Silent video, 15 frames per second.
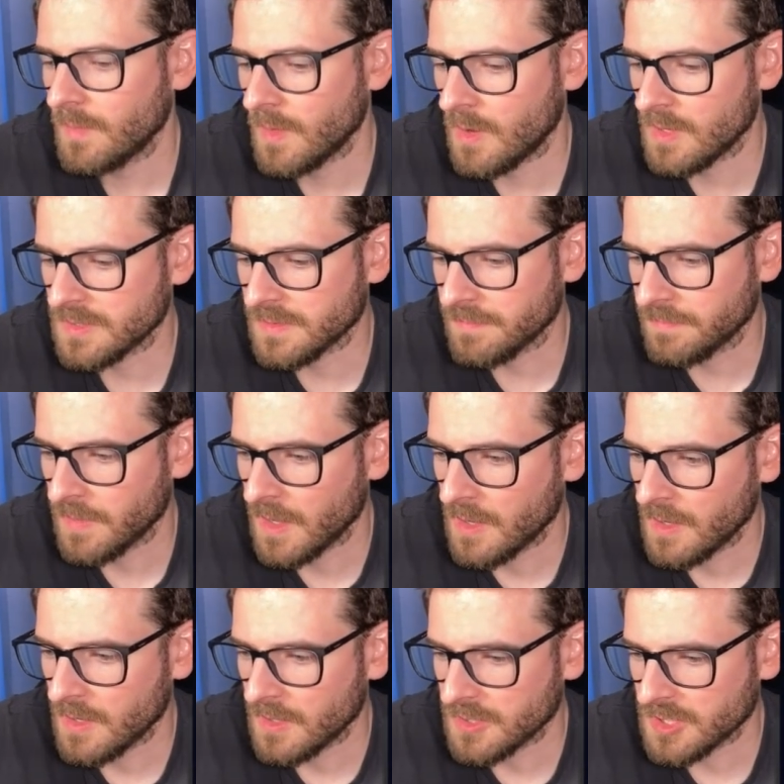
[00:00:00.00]
Awesome.
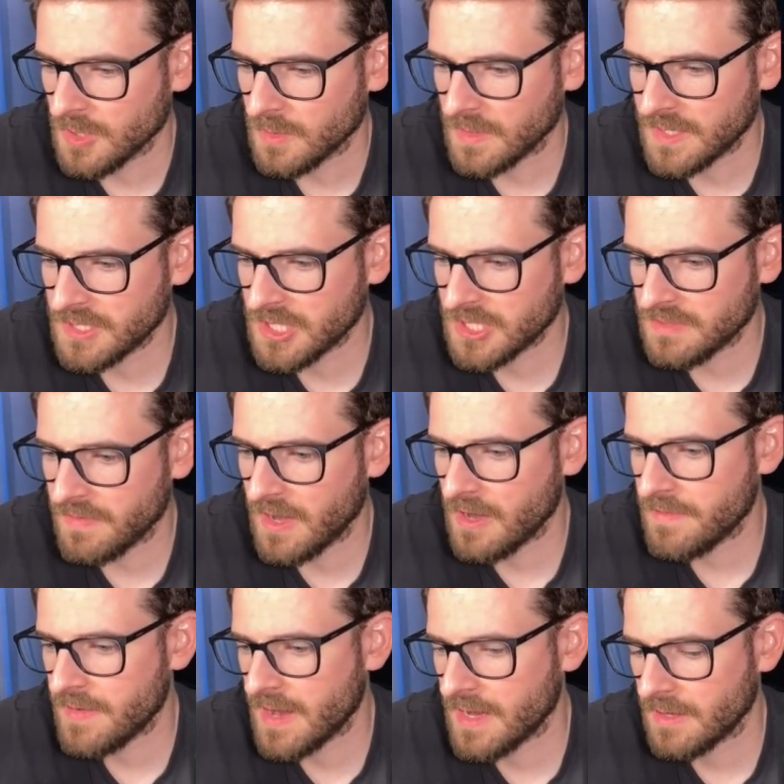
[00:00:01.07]
So let's just
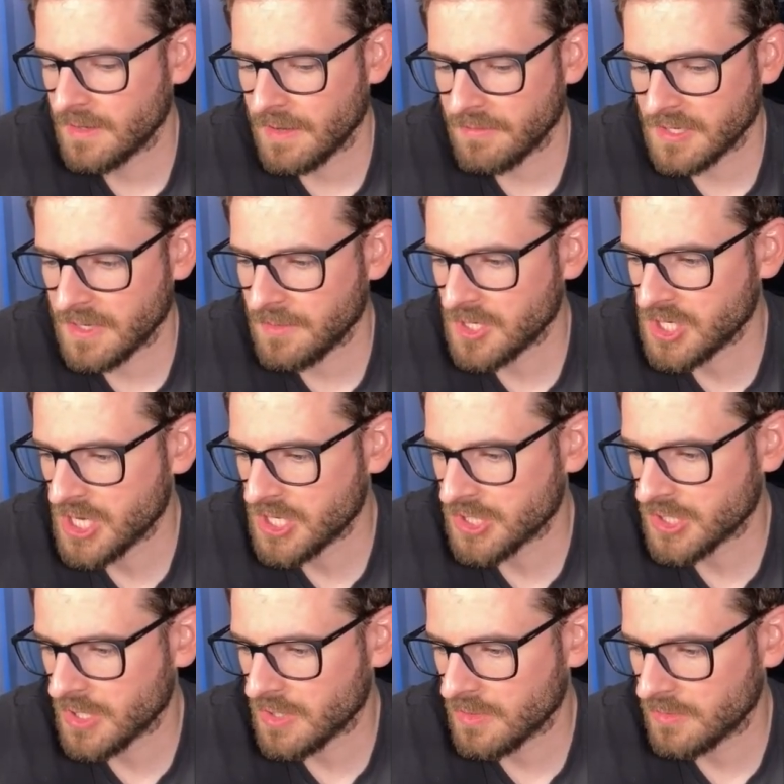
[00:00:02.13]
verify every time you
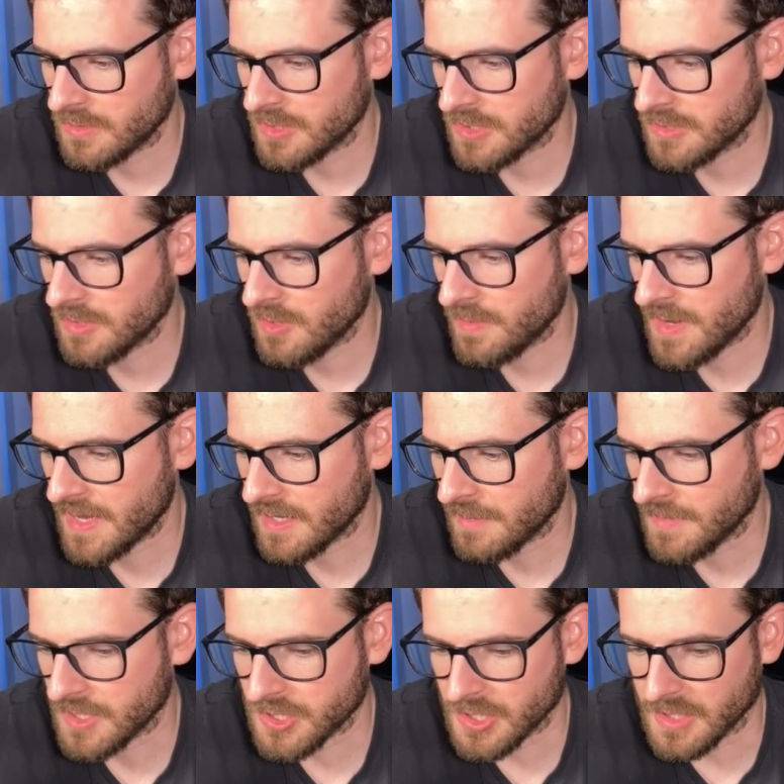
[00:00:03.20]
change code, just go back and
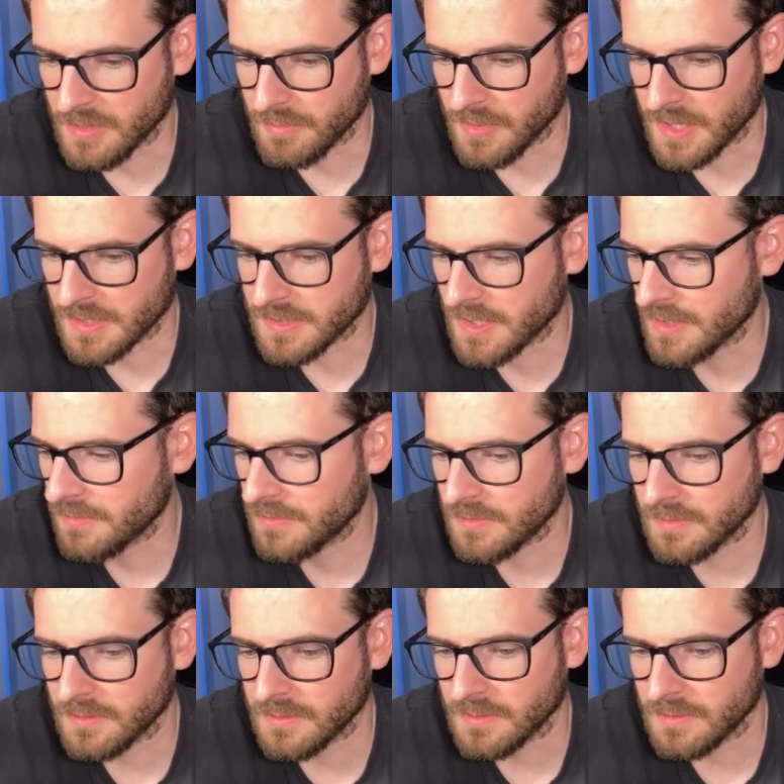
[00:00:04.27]
make sure you didn't break stuff.